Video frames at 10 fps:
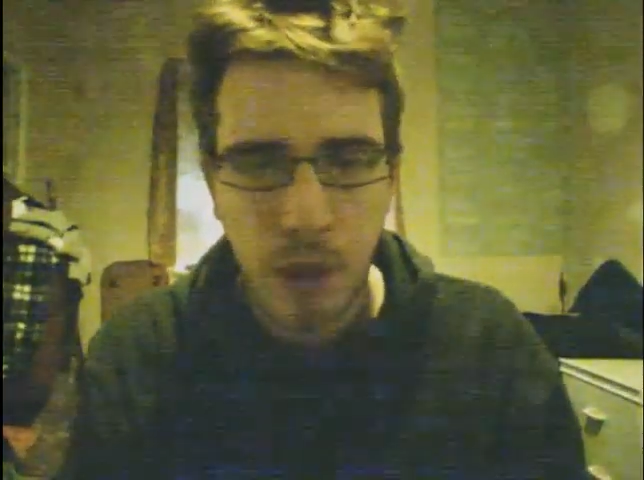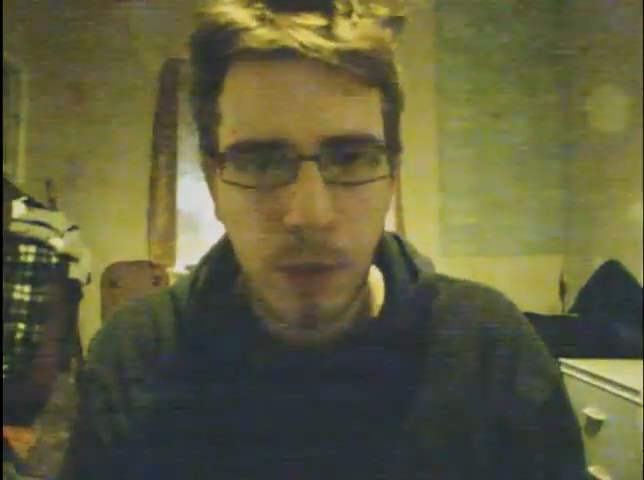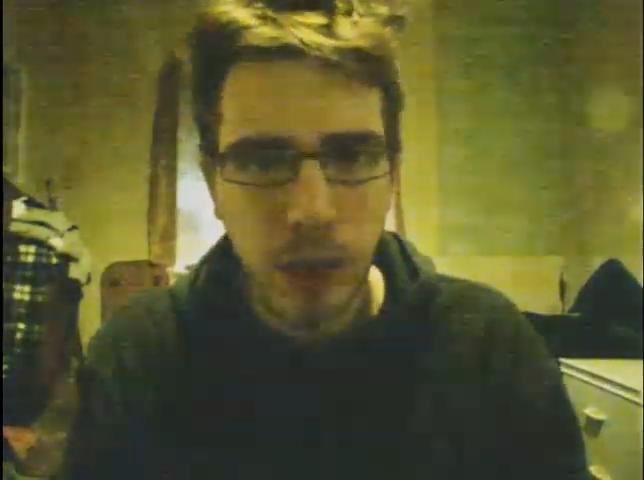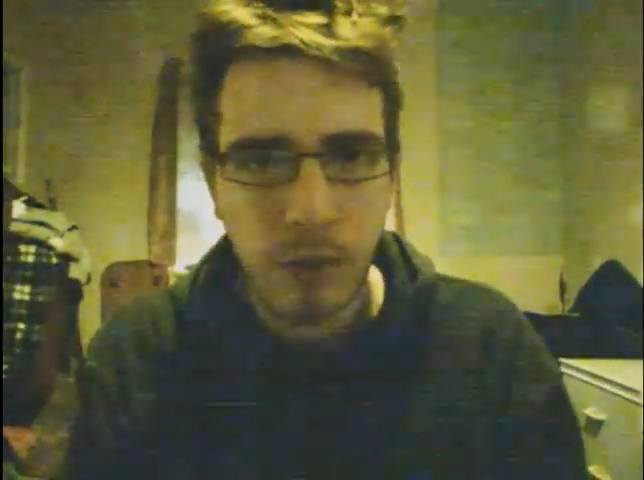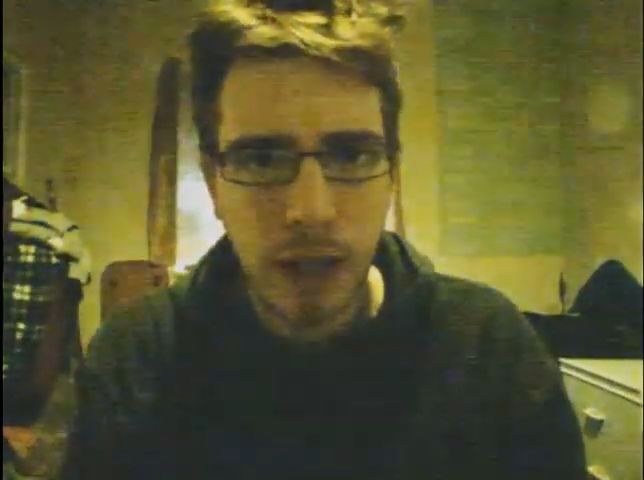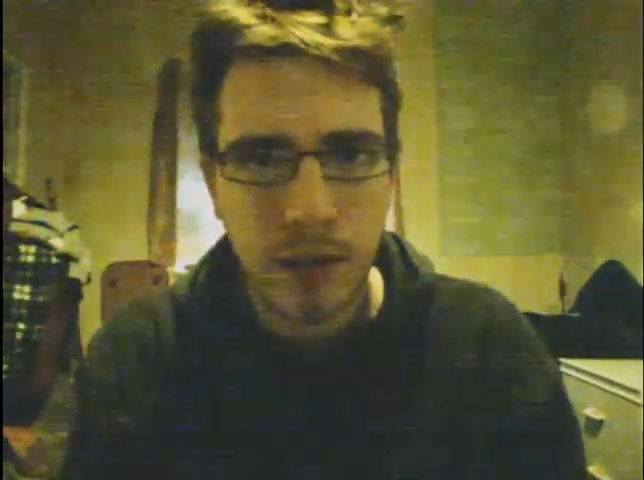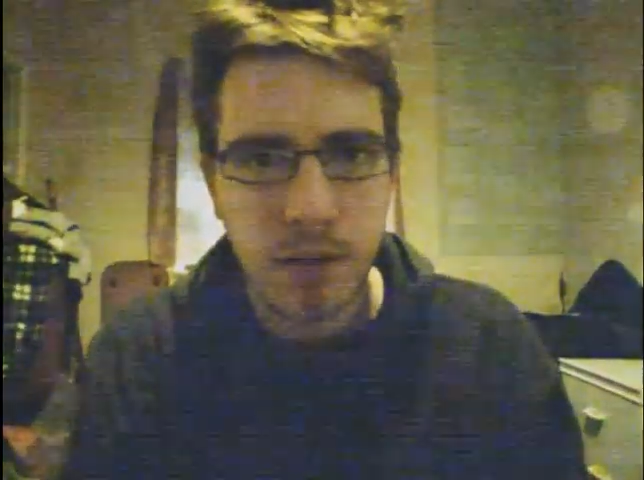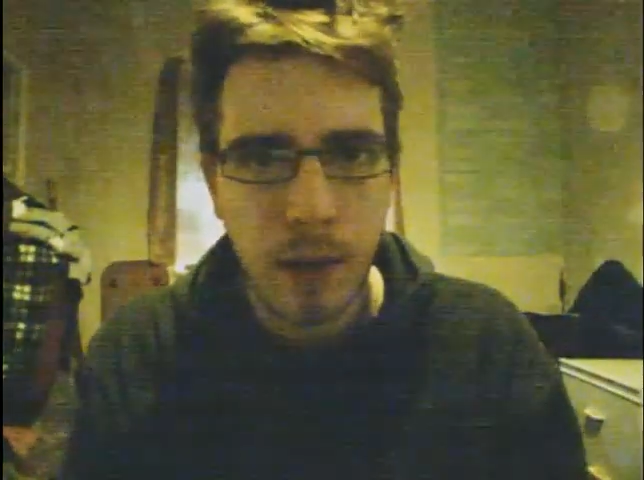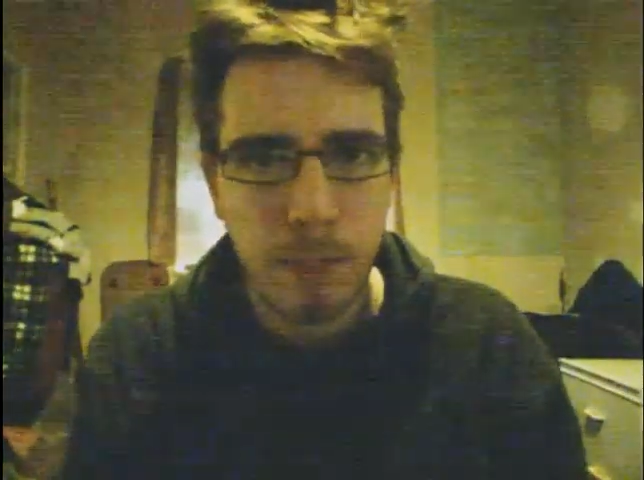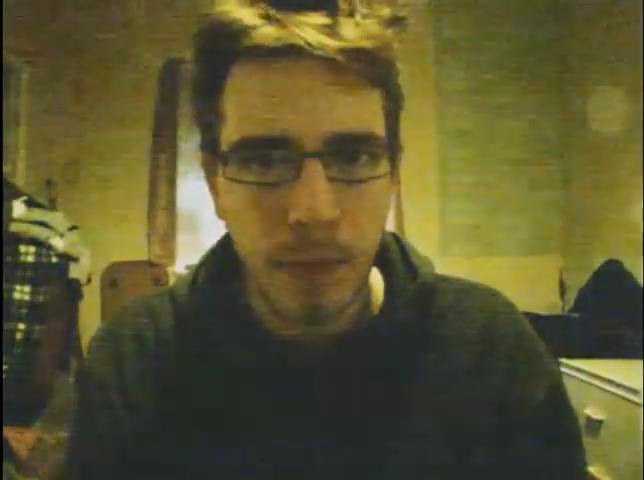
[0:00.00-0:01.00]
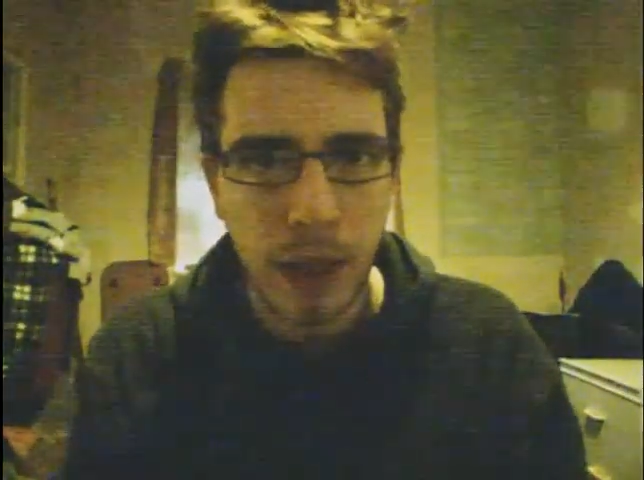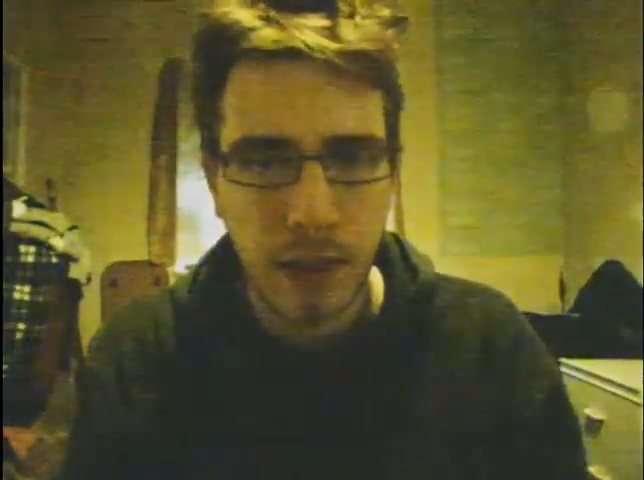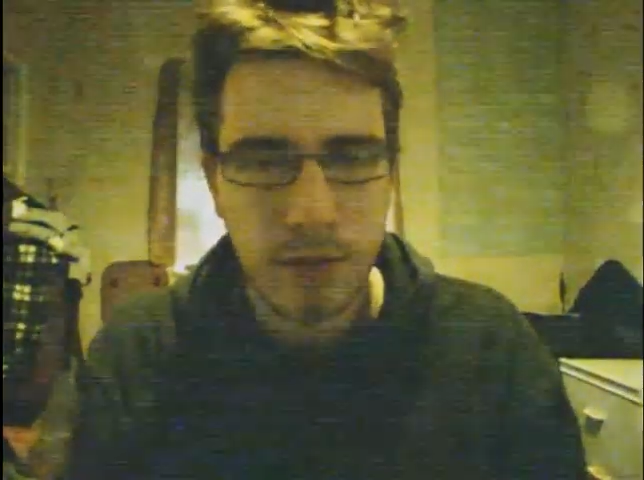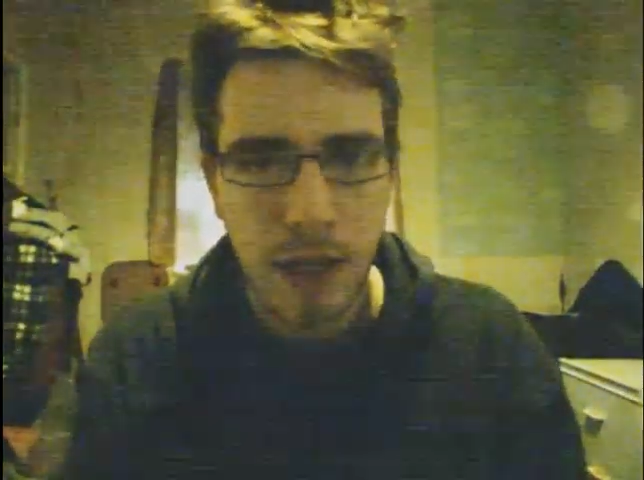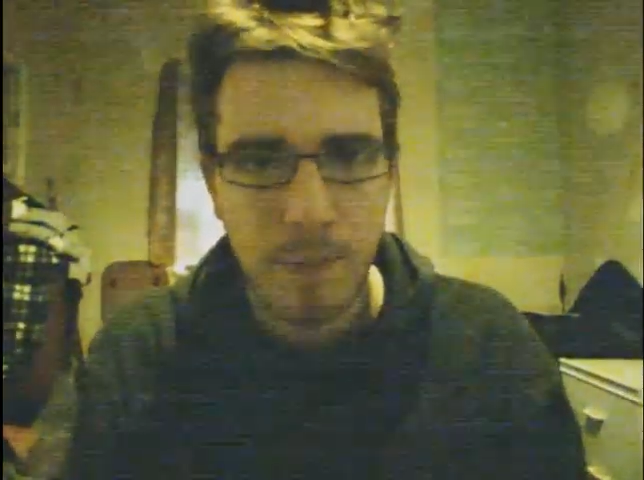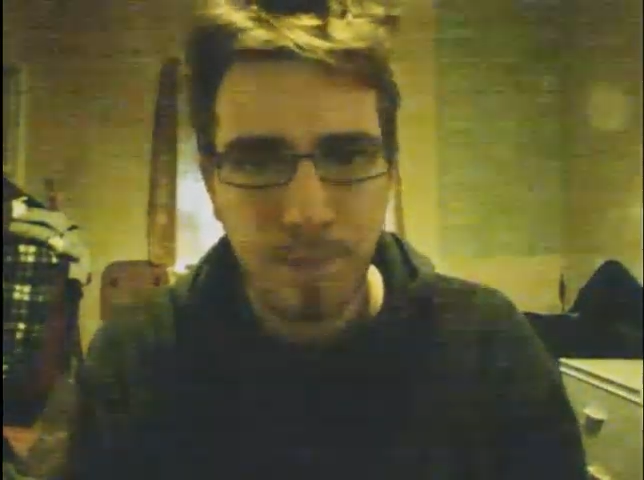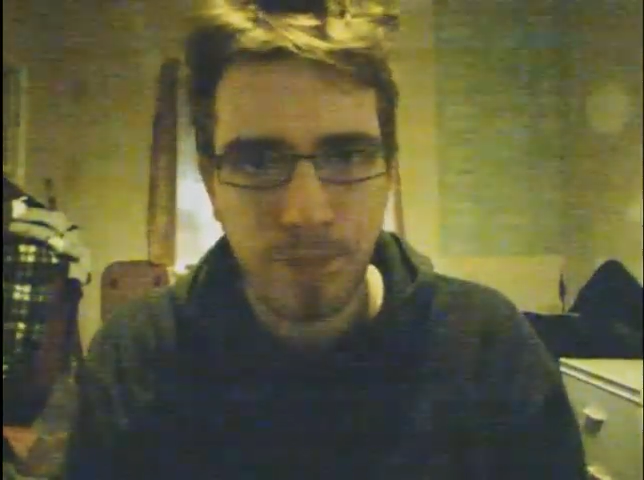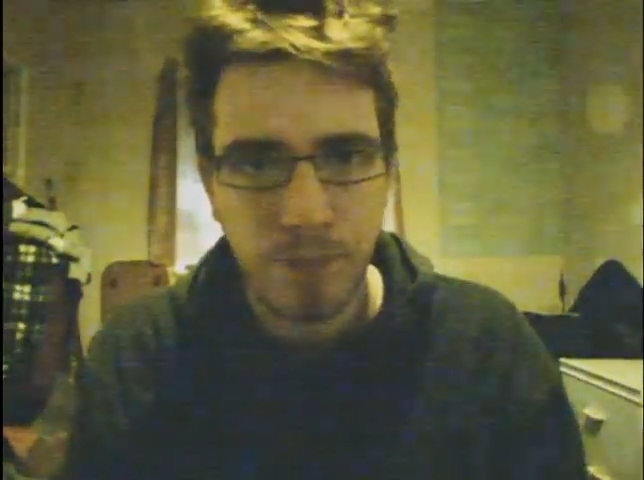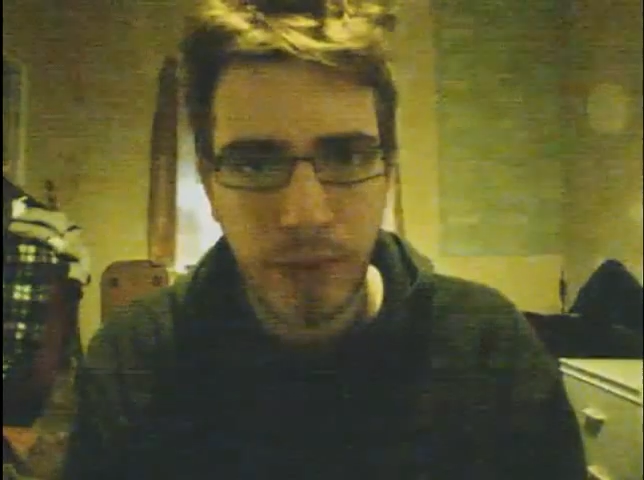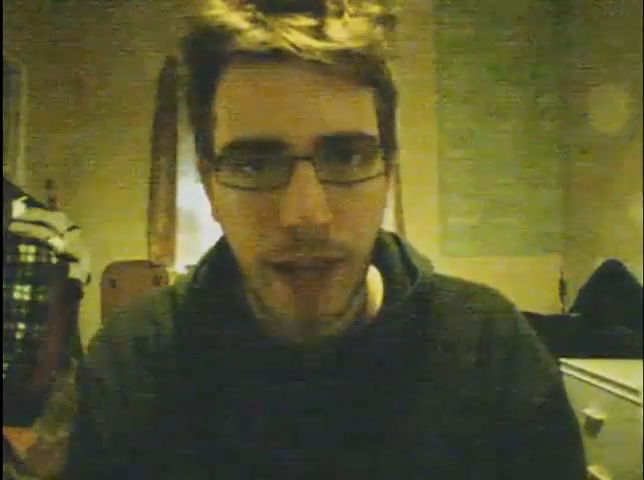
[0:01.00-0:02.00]
I will agree to some extent
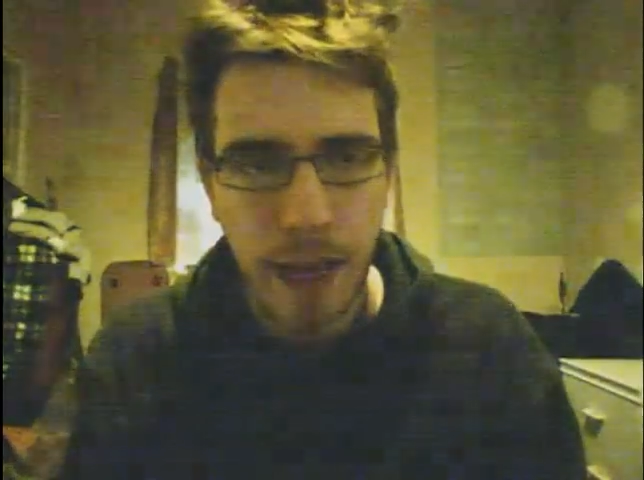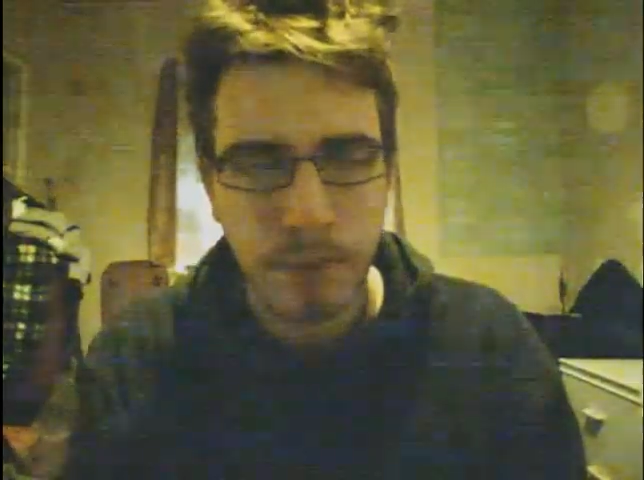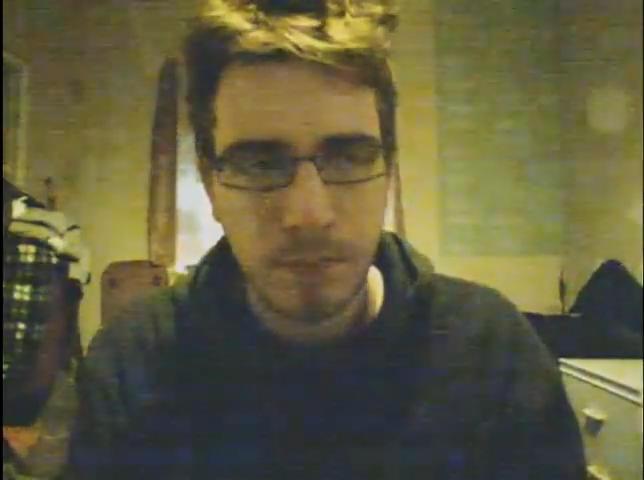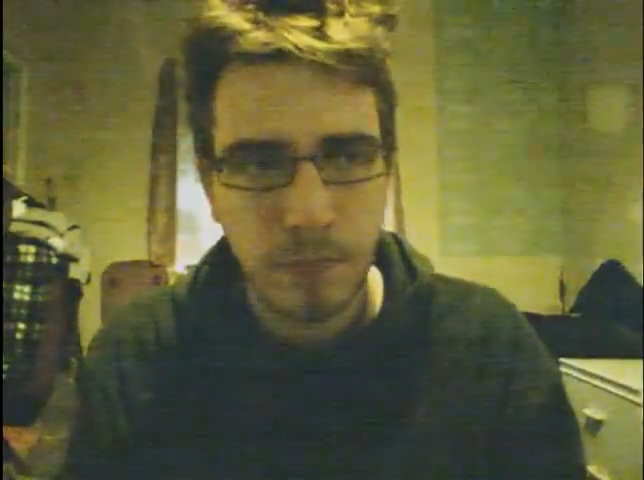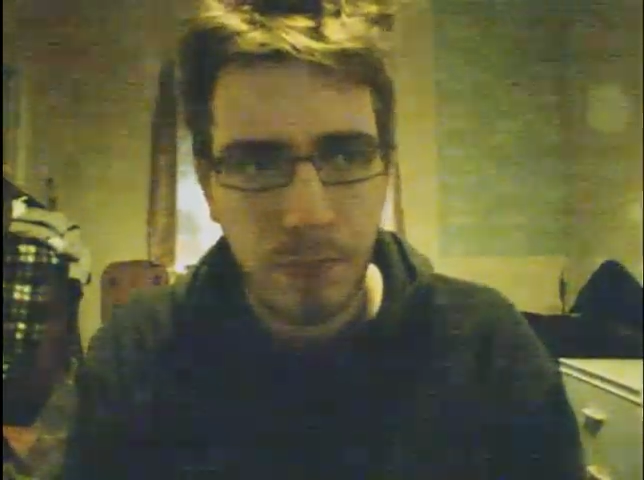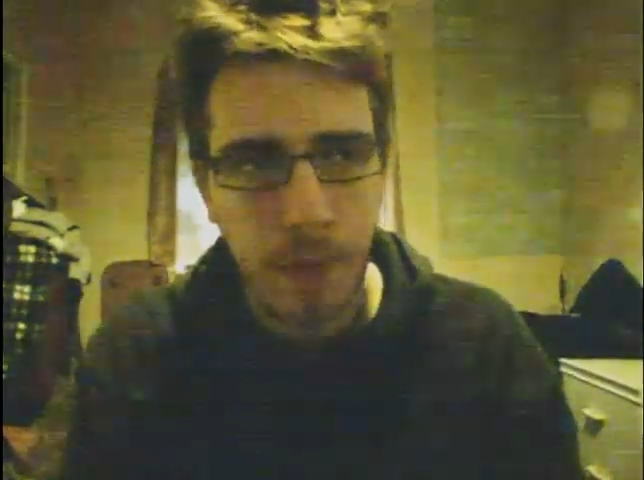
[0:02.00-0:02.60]
that